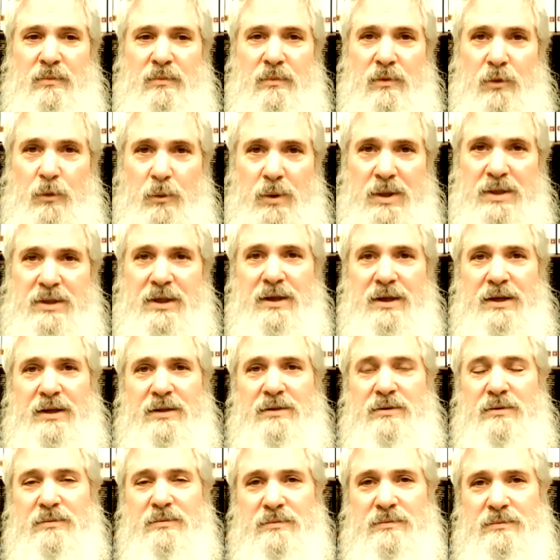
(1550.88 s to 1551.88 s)
We did
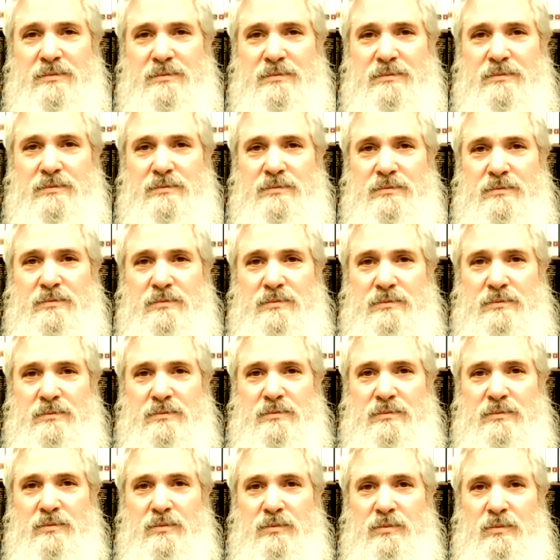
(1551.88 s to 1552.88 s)
it.
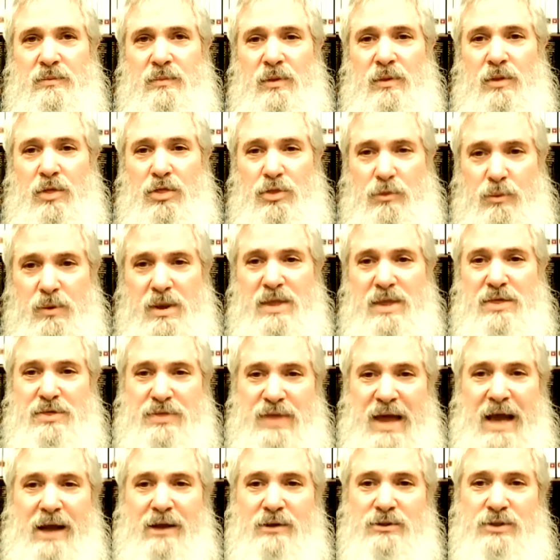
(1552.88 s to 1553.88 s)

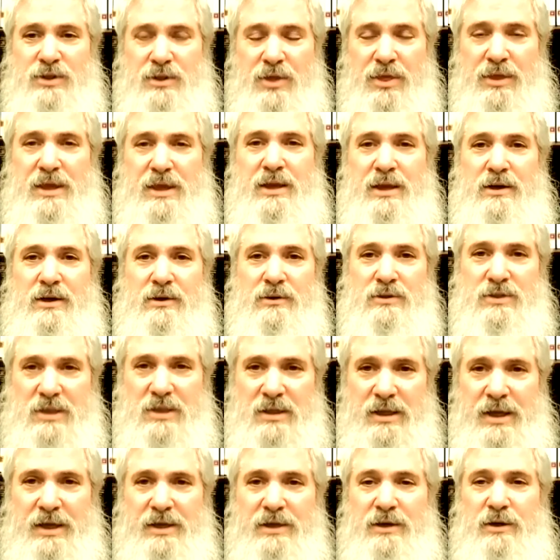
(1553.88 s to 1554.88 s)
3,000 years
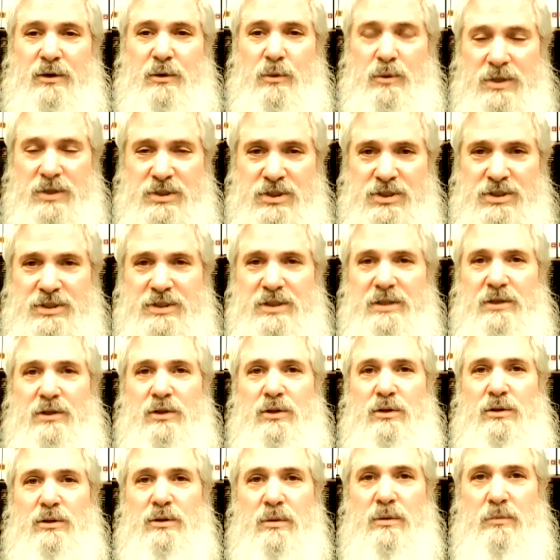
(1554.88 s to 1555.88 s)
later, we're
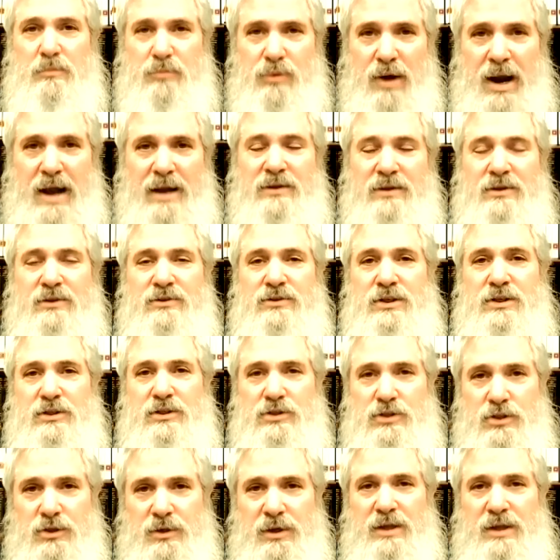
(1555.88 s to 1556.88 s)
still practicing
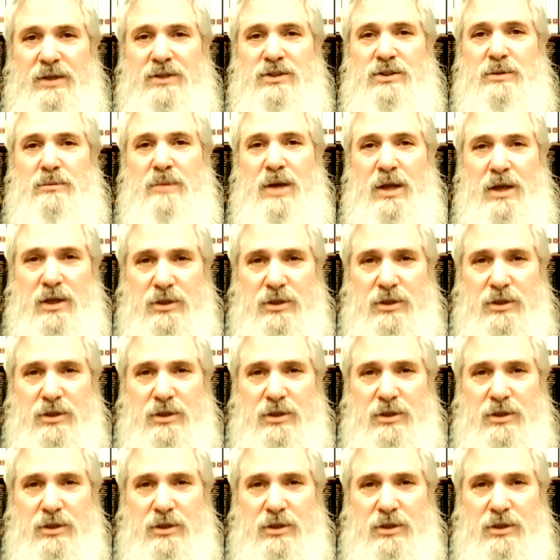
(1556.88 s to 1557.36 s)
Judaism.